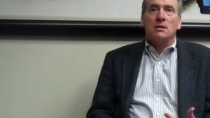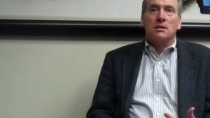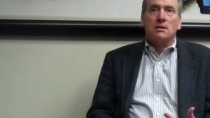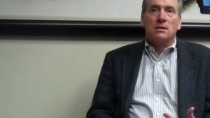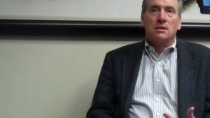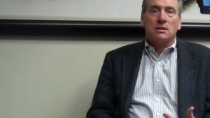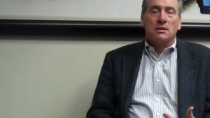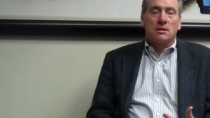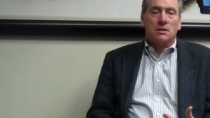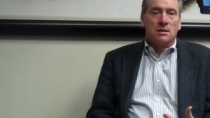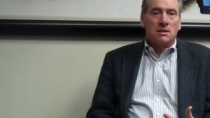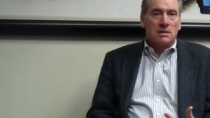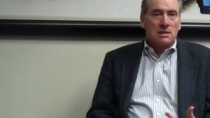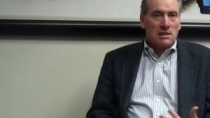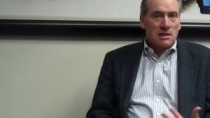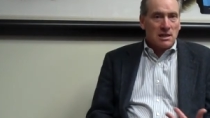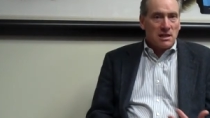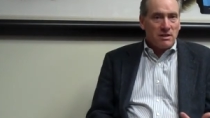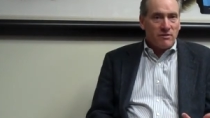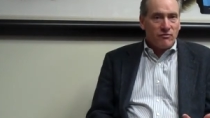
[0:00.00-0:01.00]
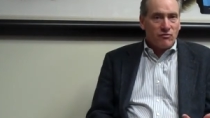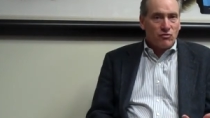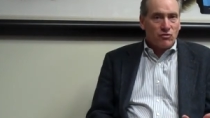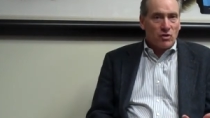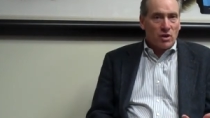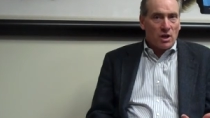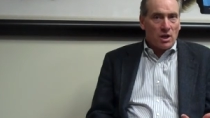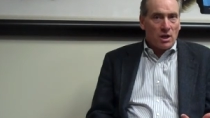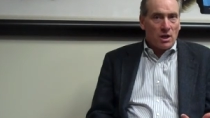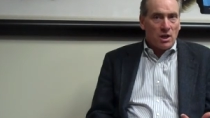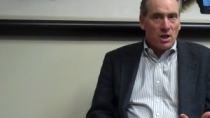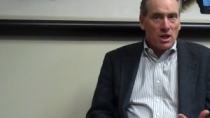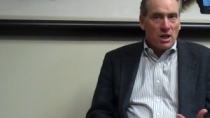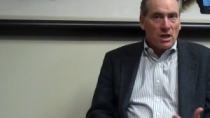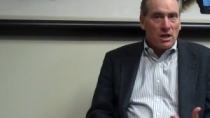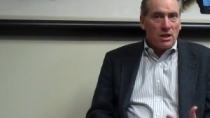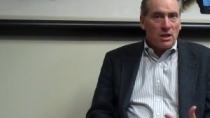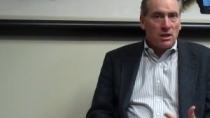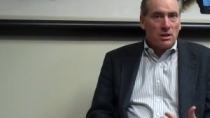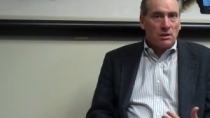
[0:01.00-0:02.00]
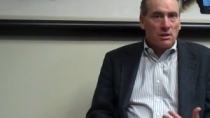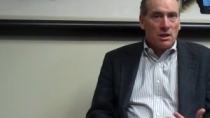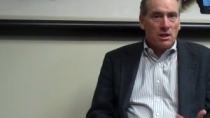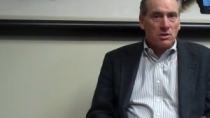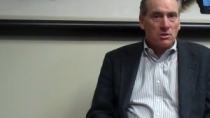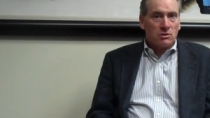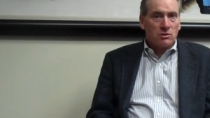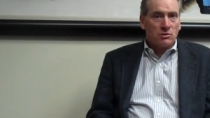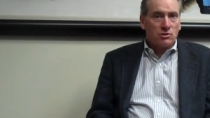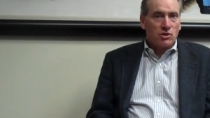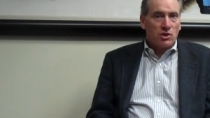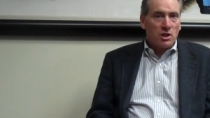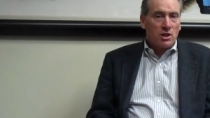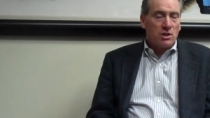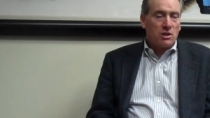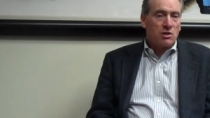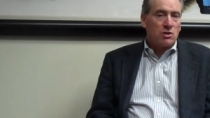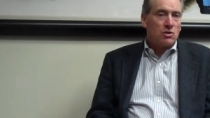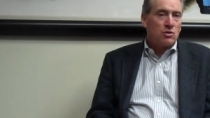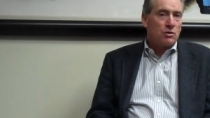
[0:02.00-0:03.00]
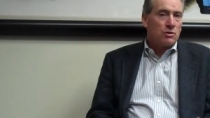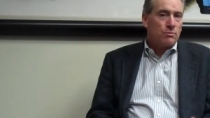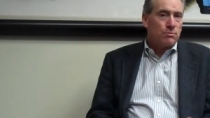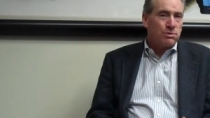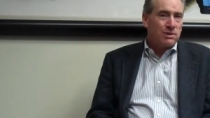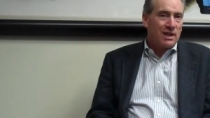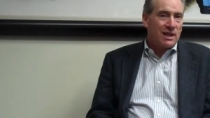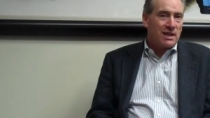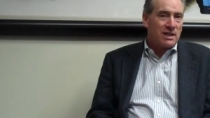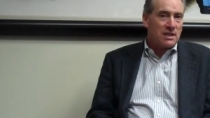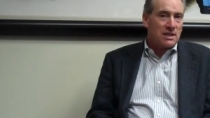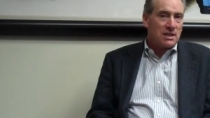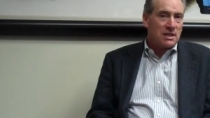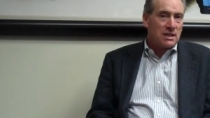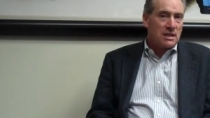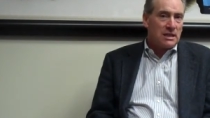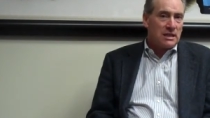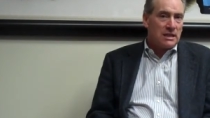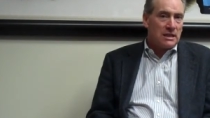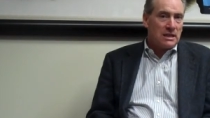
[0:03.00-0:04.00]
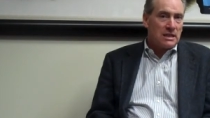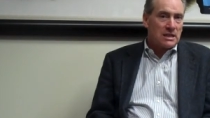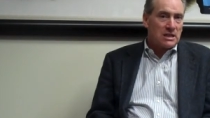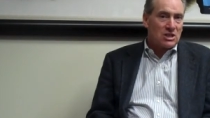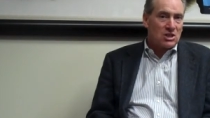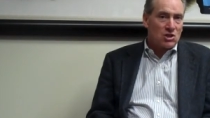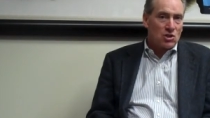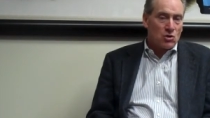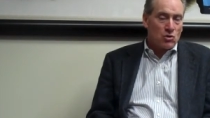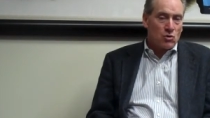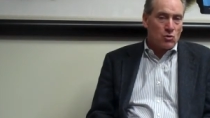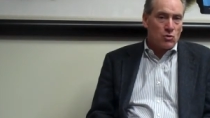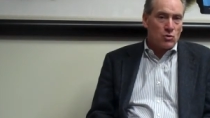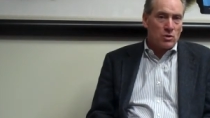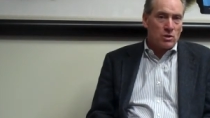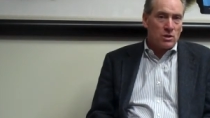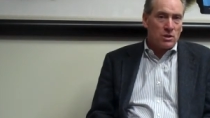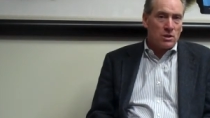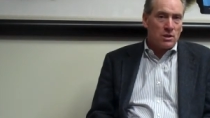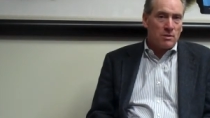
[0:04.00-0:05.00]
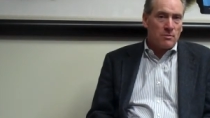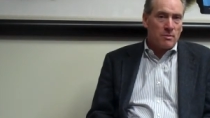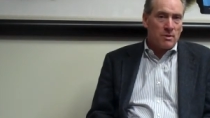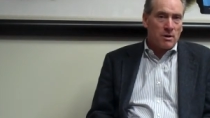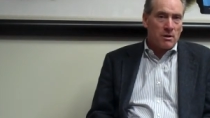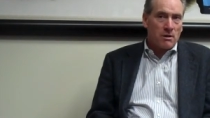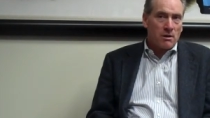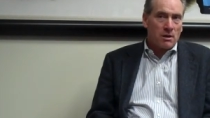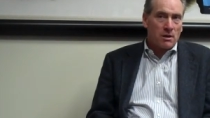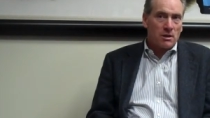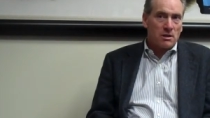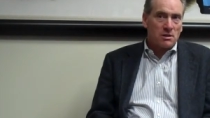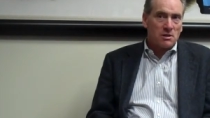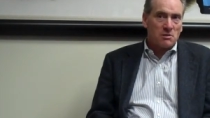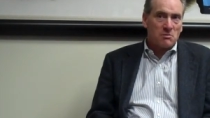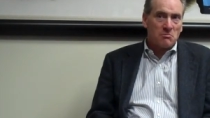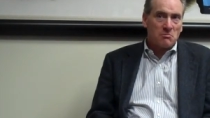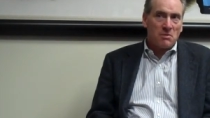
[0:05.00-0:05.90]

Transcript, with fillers: the slave trade, ecological changes took place in this zone in the Americas,